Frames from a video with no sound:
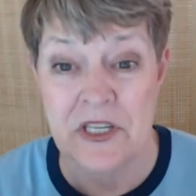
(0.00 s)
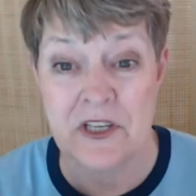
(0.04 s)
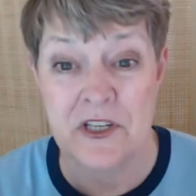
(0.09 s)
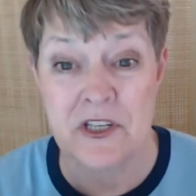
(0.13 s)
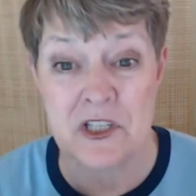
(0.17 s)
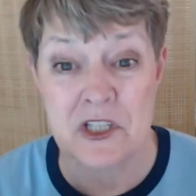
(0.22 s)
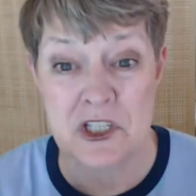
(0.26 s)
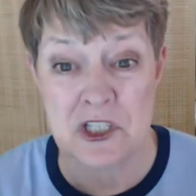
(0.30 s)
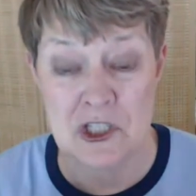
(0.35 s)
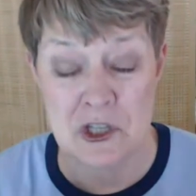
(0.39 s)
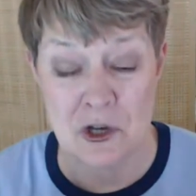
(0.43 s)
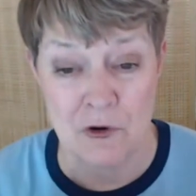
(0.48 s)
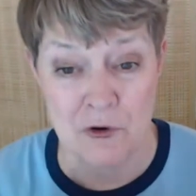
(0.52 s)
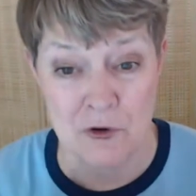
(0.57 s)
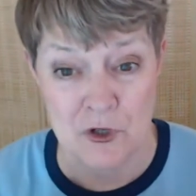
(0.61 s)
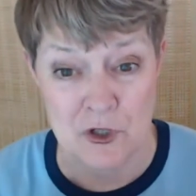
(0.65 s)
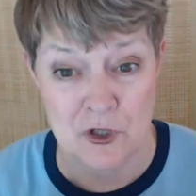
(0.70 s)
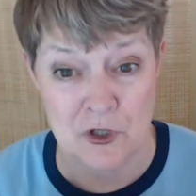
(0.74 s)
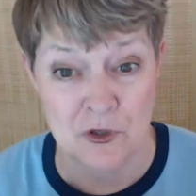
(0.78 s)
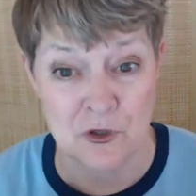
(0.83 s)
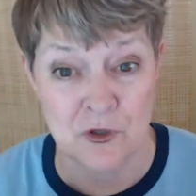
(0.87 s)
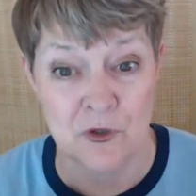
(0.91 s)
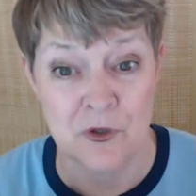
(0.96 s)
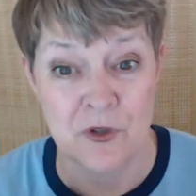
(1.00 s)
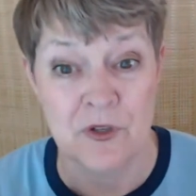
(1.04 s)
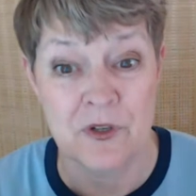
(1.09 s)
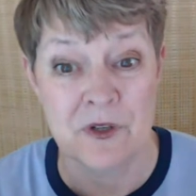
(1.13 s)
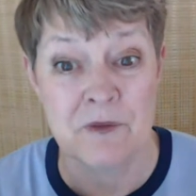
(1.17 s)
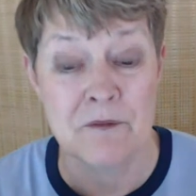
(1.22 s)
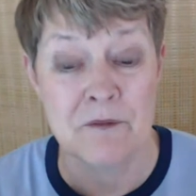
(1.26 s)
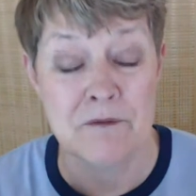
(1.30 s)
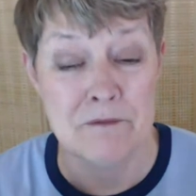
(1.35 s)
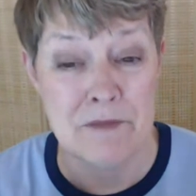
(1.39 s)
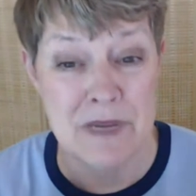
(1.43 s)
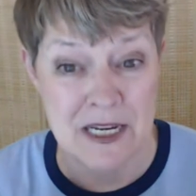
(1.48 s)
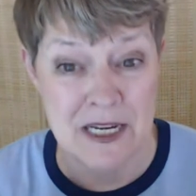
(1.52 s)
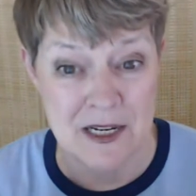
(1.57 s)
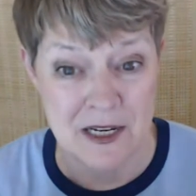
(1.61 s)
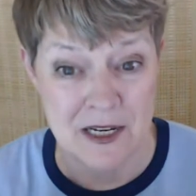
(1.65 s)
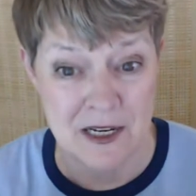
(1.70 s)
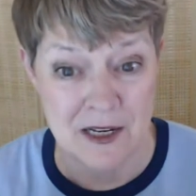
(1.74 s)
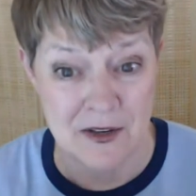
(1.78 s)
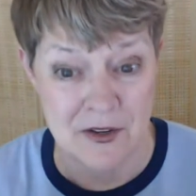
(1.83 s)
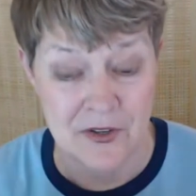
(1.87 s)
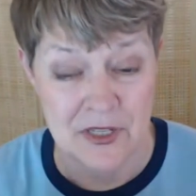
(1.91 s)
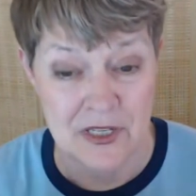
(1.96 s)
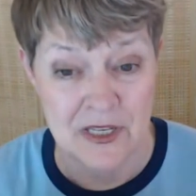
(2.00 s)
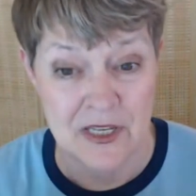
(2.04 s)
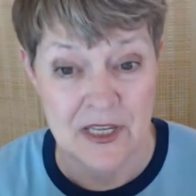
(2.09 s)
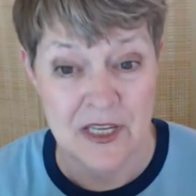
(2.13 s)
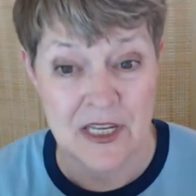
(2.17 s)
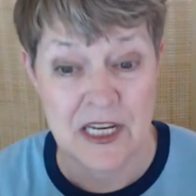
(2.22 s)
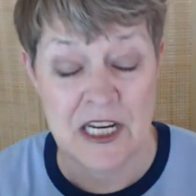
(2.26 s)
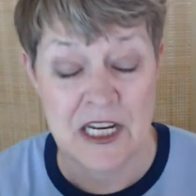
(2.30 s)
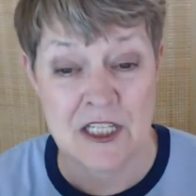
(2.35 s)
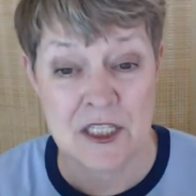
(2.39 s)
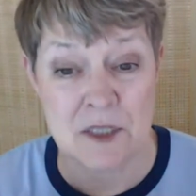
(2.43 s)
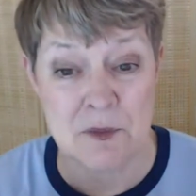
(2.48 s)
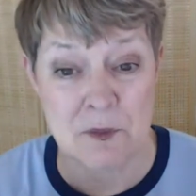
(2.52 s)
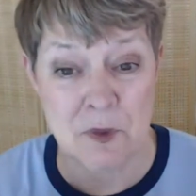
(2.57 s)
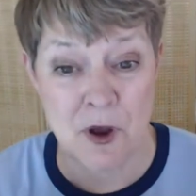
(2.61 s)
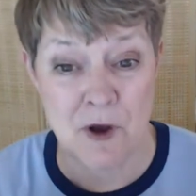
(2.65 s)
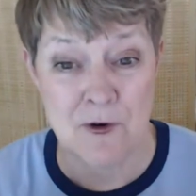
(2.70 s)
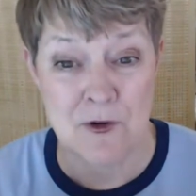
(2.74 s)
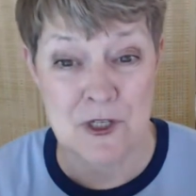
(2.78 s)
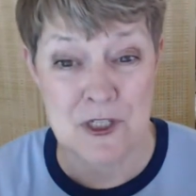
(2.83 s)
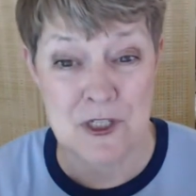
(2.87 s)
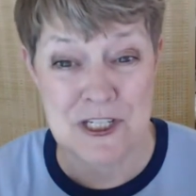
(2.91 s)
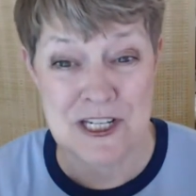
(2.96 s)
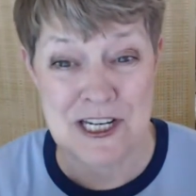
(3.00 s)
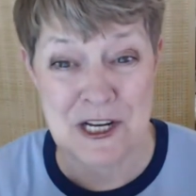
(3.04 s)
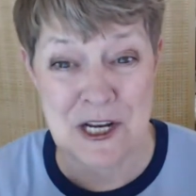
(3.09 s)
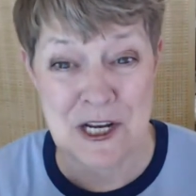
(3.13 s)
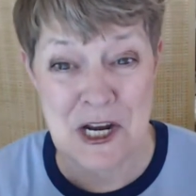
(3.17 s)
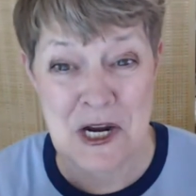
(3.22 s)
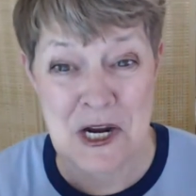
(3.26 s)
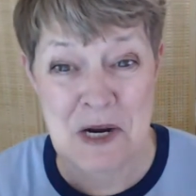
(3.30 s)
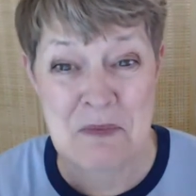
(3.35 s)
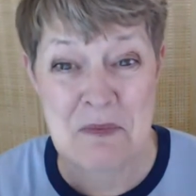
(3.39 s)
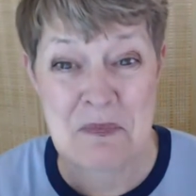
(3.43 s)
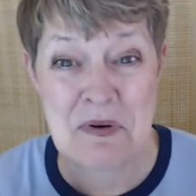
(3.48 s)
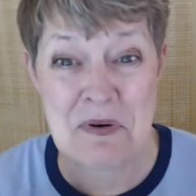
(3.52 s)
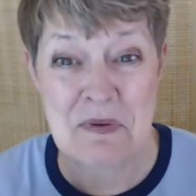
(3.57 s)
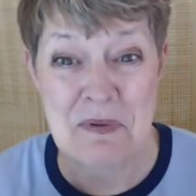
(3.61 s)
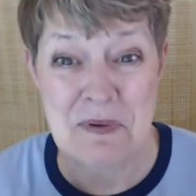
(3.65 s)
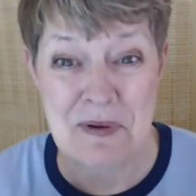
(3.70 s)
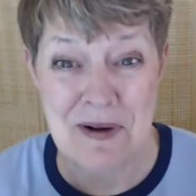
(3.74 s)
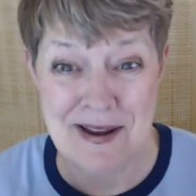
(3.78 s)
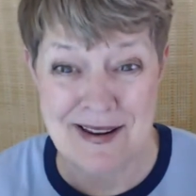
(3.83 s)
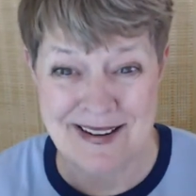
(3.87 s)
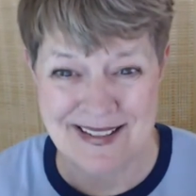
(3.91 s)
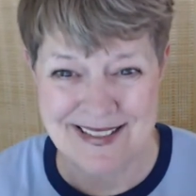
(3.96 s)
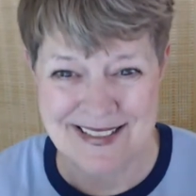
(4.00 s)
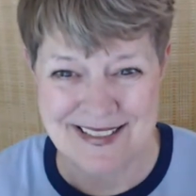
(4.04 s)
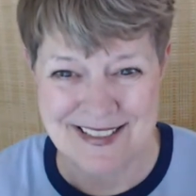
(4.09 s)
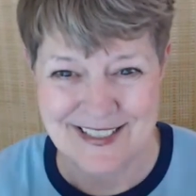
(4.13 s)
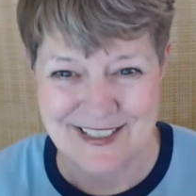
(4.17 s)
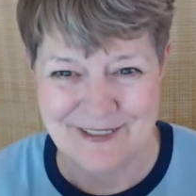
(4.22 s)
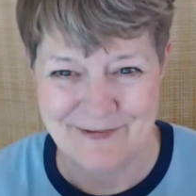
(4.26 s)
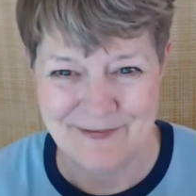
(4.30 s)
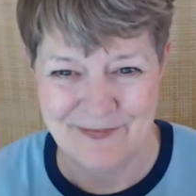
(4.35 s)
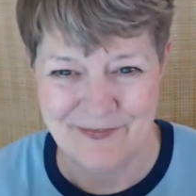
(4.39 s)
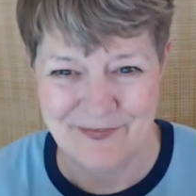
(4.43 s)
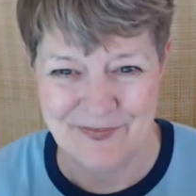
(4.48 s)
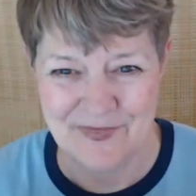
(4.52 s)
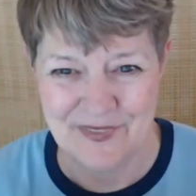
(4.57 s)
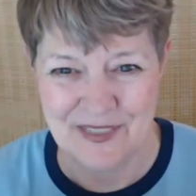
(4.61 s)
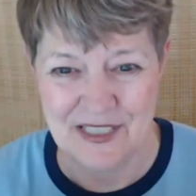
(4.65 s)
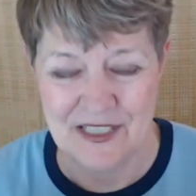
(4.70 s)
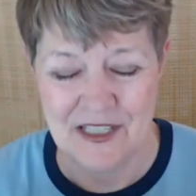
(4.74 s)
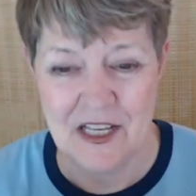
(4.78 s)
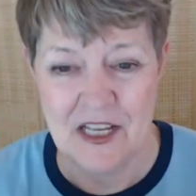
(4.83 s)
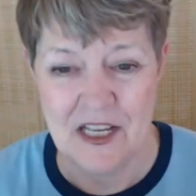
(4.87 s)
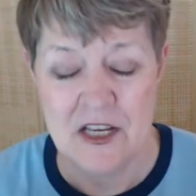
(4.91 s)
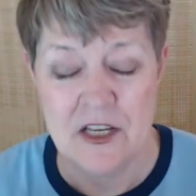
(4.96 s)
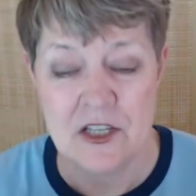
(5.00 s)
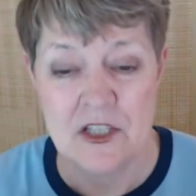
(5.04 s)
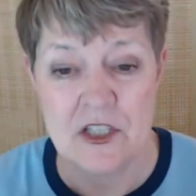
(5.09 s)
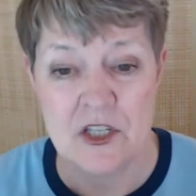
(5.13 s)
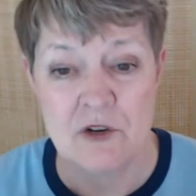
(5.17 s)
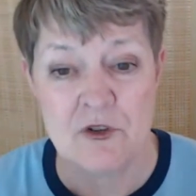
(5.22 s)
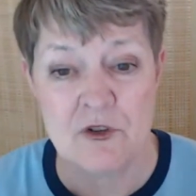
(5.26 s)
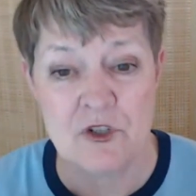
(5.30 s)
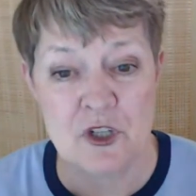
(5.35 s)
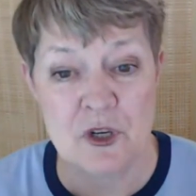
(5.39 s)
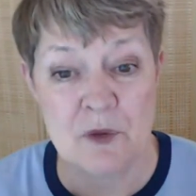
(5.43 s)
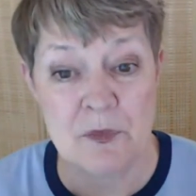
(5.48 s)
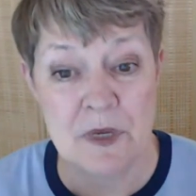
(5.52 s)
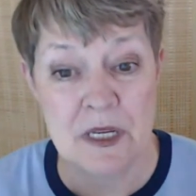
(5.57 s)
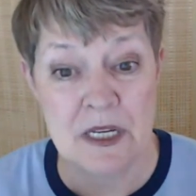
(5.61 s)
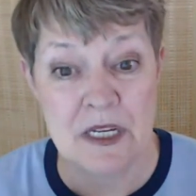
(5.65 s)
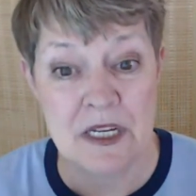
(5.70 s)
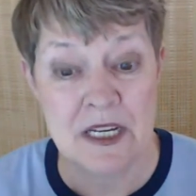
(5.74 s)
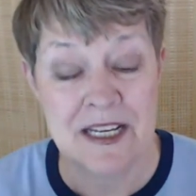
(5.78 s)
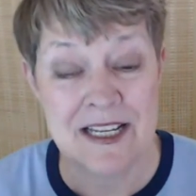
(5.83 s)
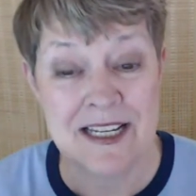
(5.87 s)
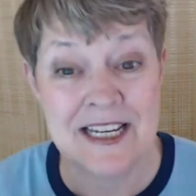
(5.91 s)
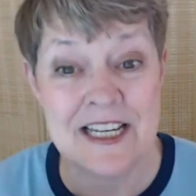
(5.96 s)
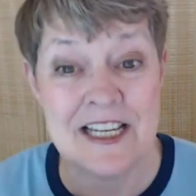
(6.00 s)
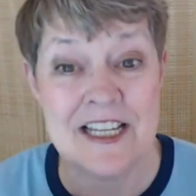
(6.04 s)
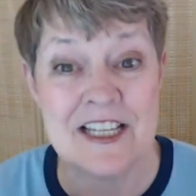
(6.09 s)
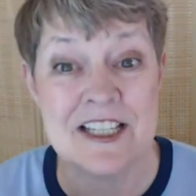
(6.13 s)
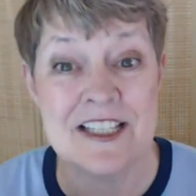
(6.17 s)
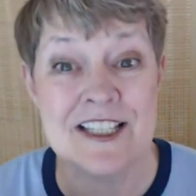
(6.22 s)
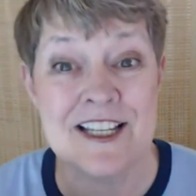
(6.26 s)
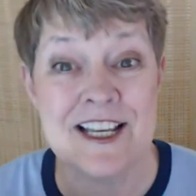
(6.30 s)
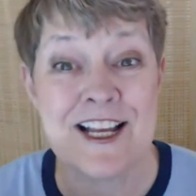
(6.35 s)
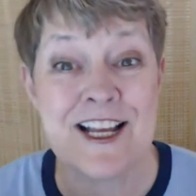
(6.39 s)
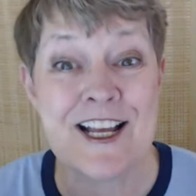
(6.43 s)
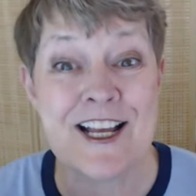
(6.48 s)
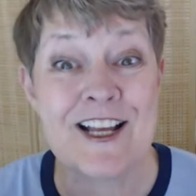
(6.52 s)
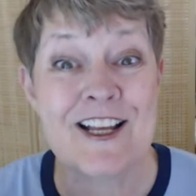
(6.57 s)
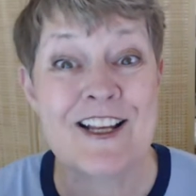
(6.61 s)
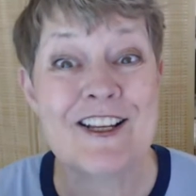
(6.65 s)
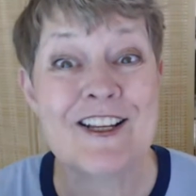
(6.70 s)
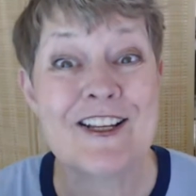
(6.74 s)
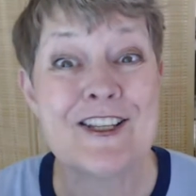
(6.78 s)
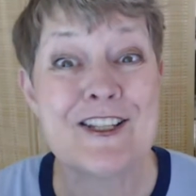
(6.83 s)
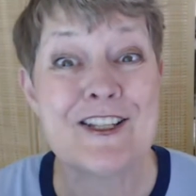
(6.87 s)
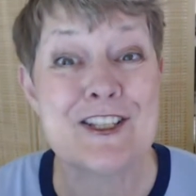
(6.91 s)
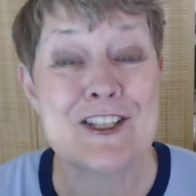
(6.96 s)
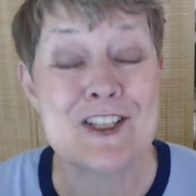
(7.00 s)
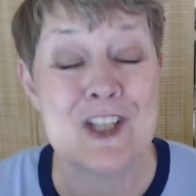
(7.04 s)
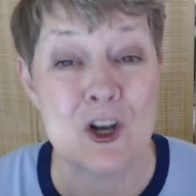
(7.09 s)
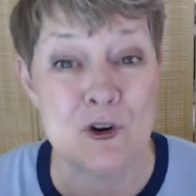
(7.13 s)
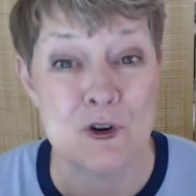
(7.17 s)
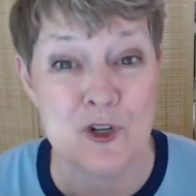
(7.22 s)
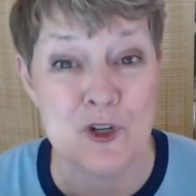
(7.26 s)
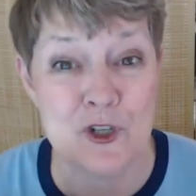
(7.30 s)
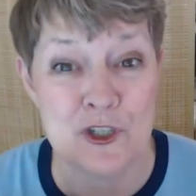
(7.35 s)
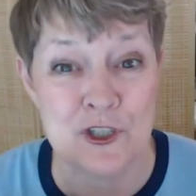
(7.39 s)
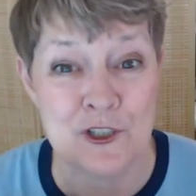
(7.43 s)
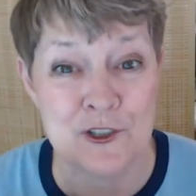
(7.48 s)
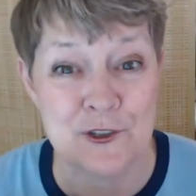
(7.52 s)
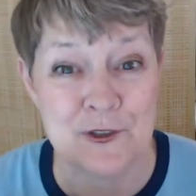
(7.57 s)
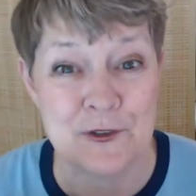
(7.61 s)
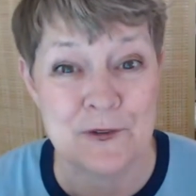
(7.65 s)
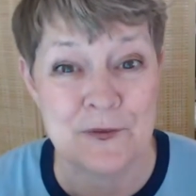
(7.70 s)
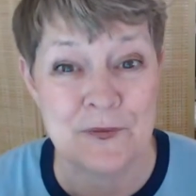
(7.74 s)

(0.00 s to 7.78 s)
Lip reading: social media. It's posting product. Social media is social.